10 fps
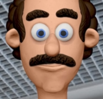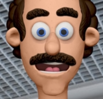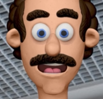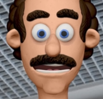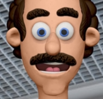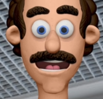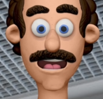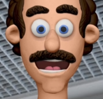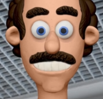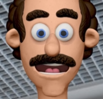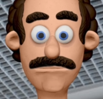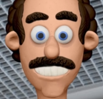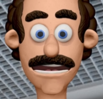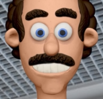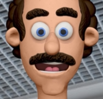where they offer a
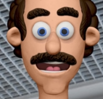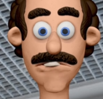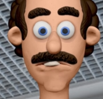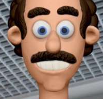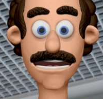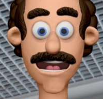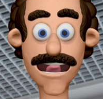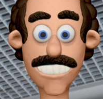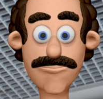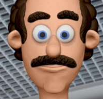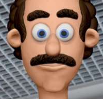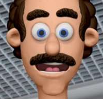combination of functionality,